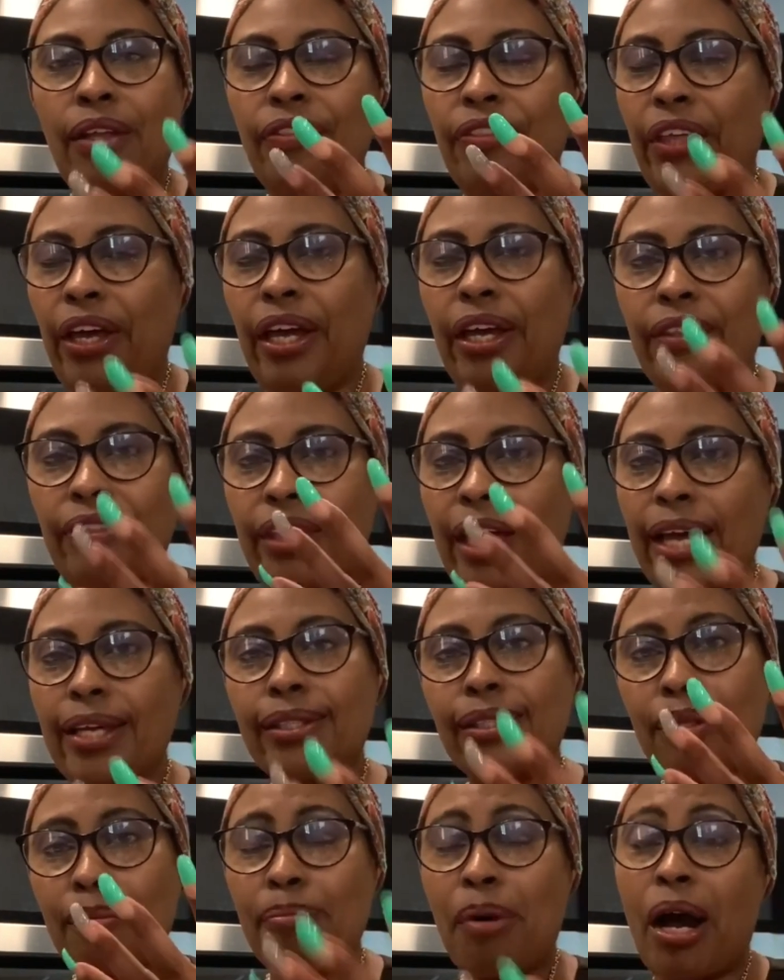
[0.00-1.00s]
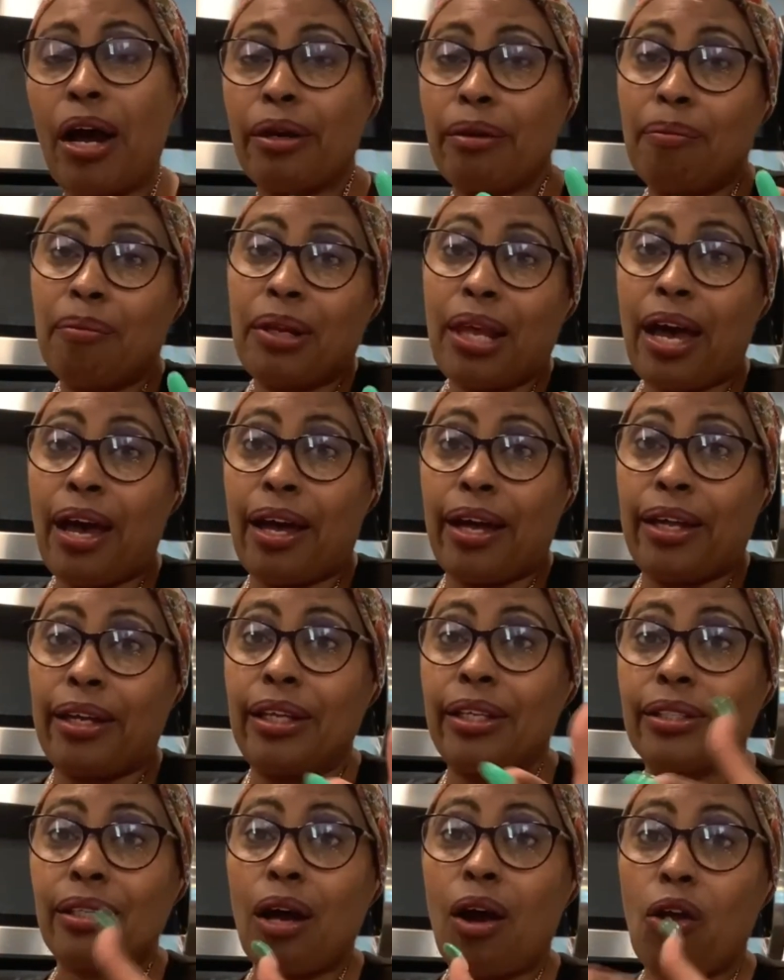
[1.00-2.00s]
They, that's the bottom line.
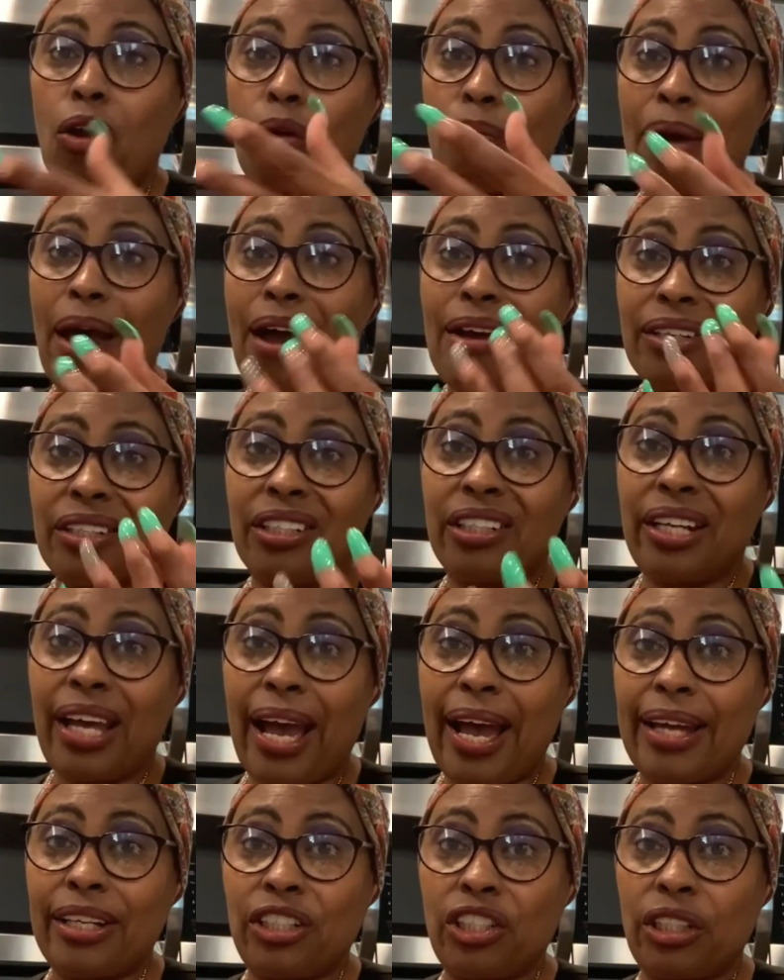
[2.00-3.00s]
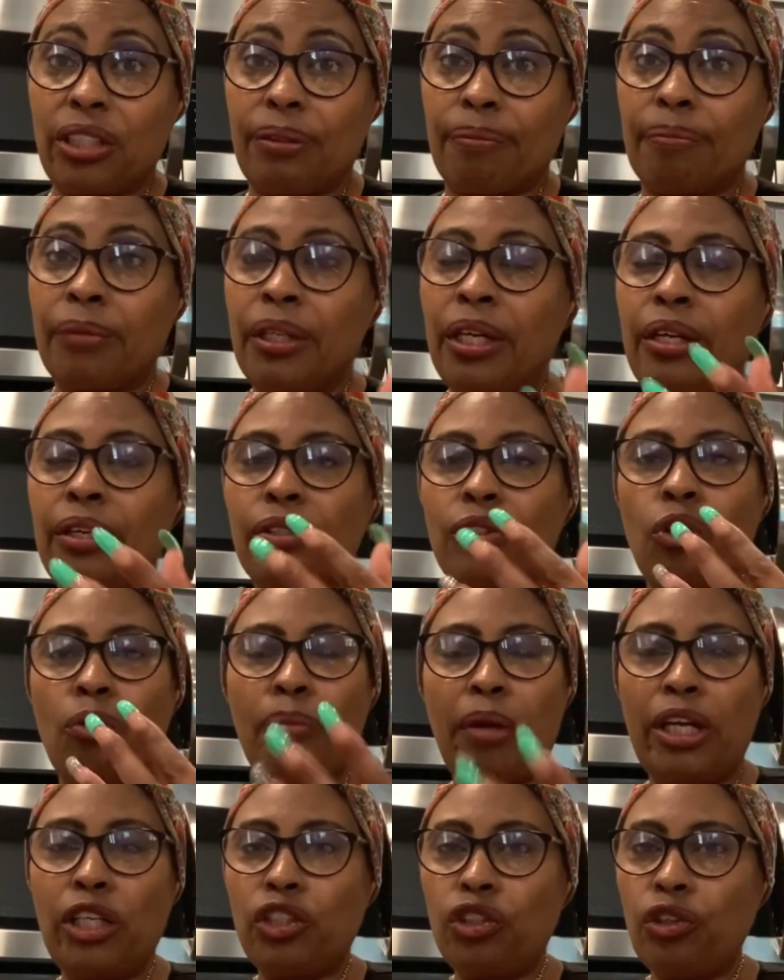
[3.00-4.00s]
It's all about good hygiene. So
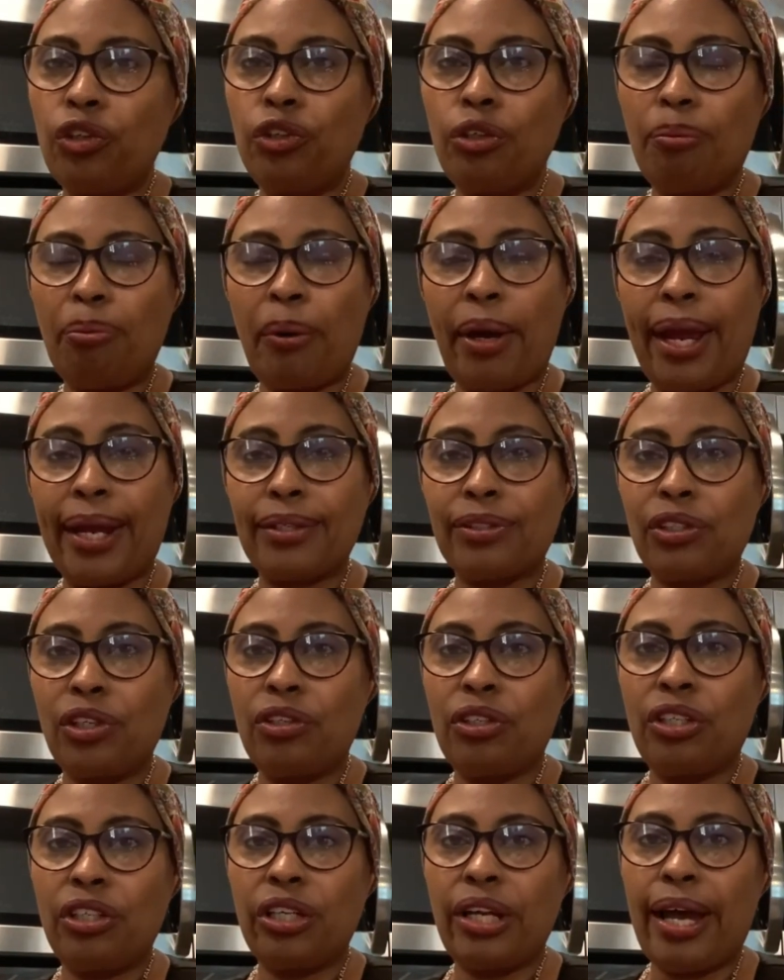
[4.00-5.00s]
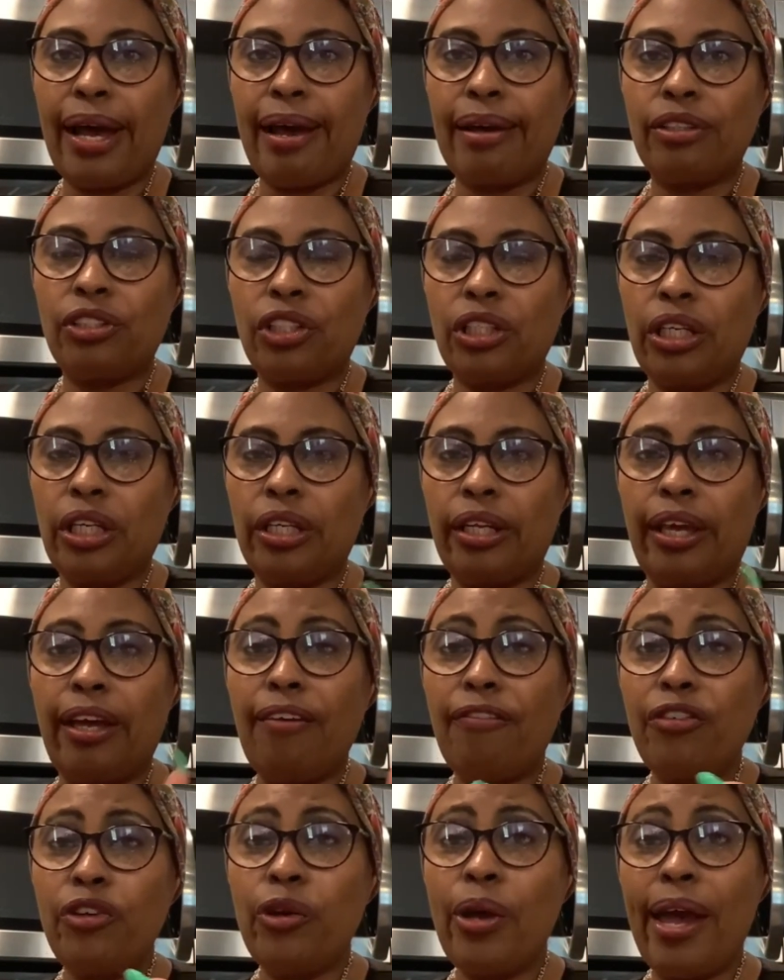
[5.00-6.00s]
make sure you're practicing your good hygiene.
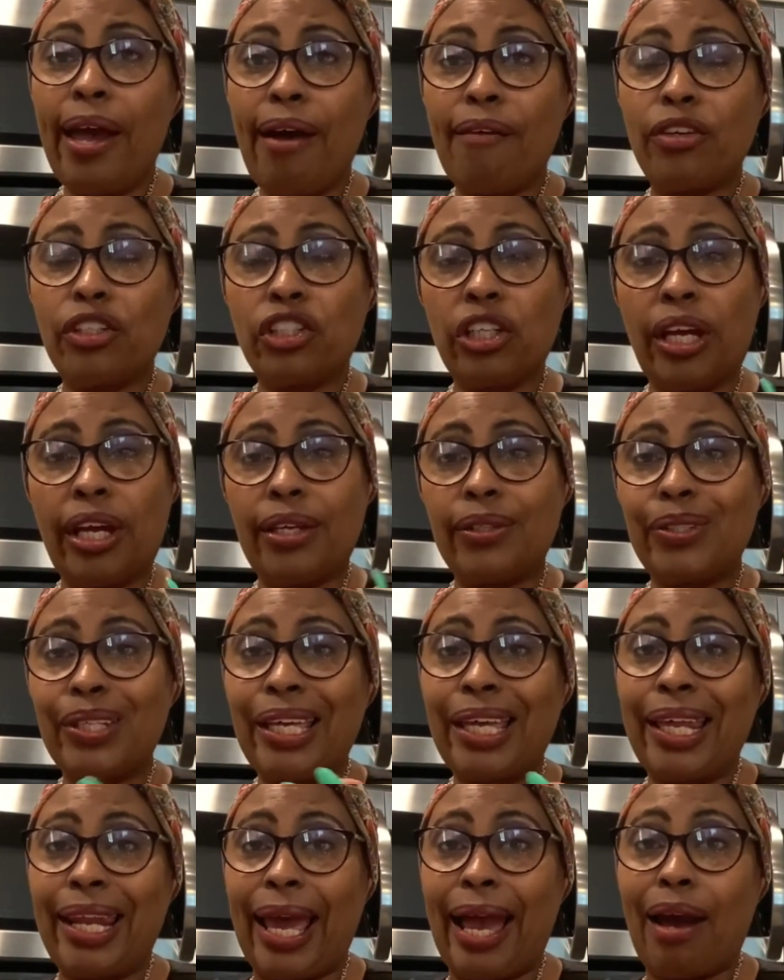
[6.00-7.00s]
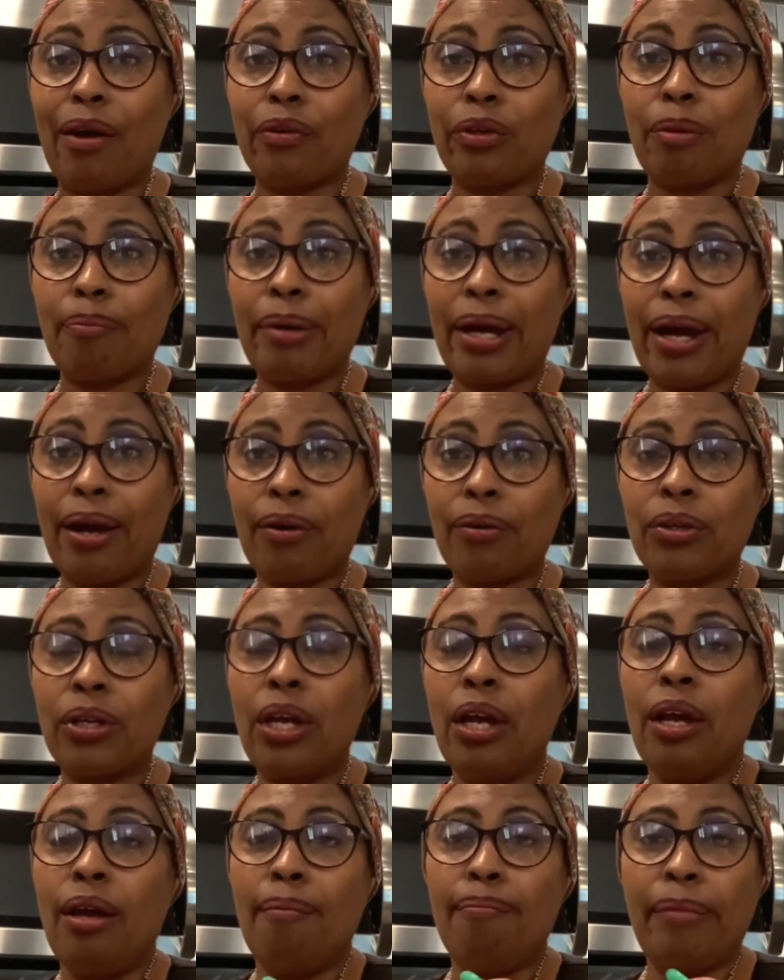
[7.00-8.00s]
If you have a chance to get out and about,
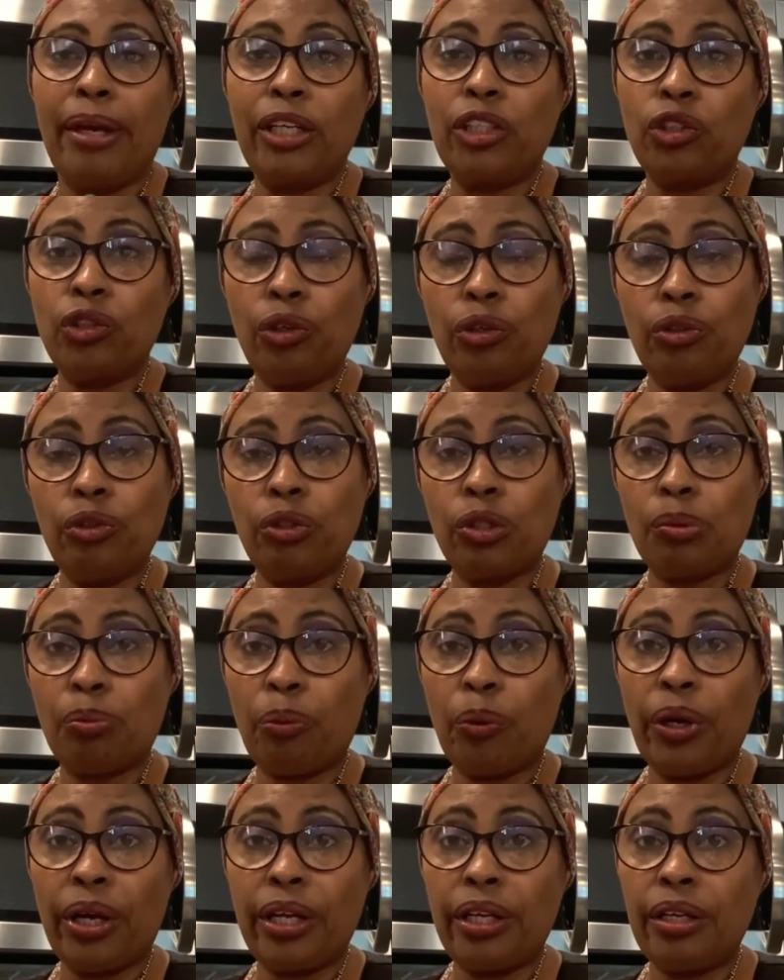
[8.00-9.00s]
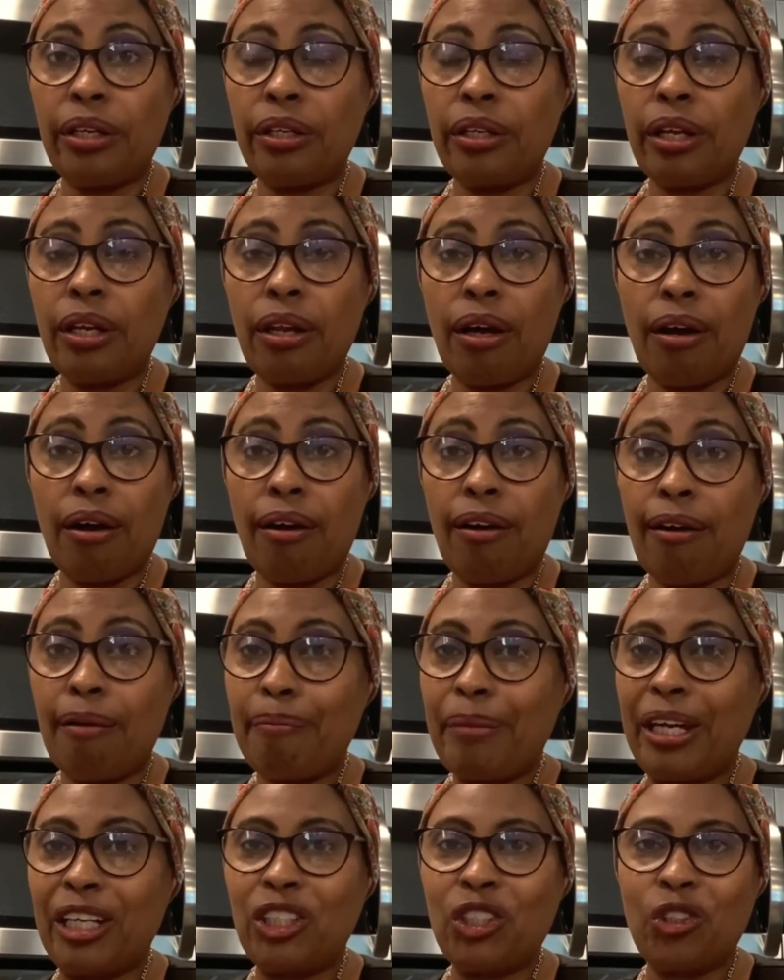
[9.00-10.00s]
make sure you're spreading the love.
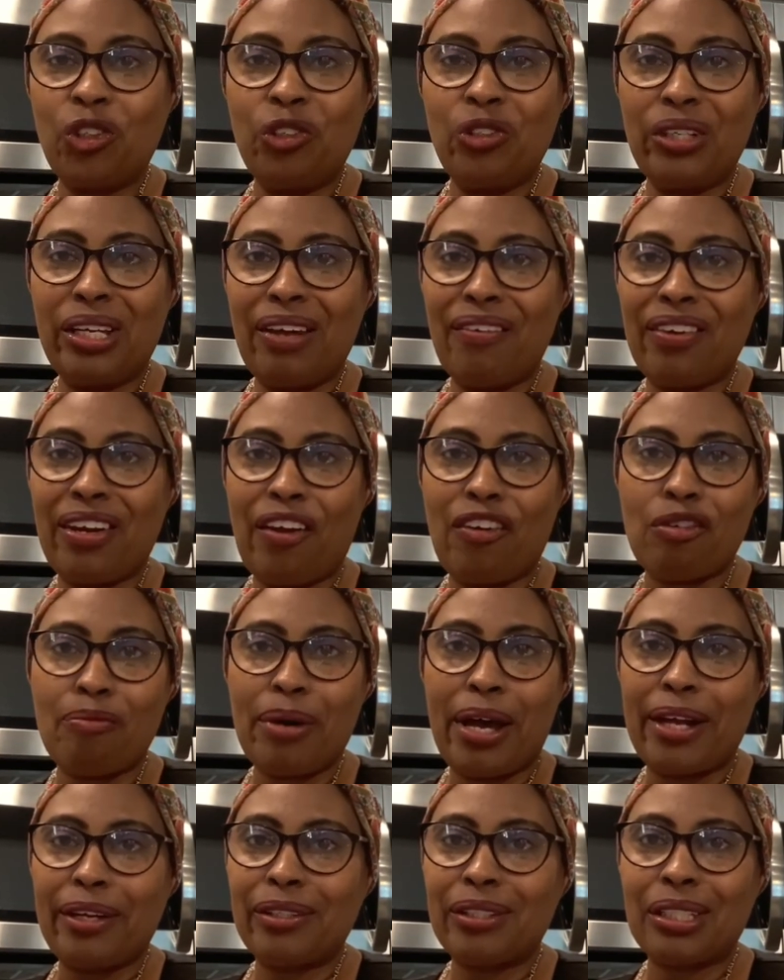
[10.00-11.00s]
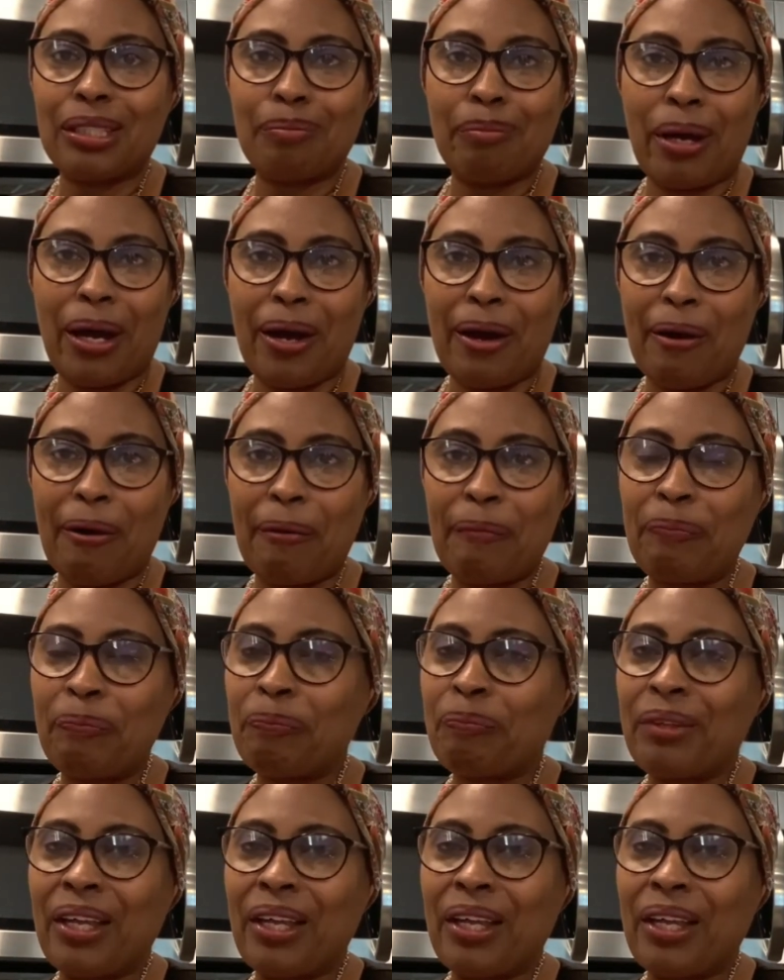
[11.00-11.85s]
Make sure you're giving everybody a smile.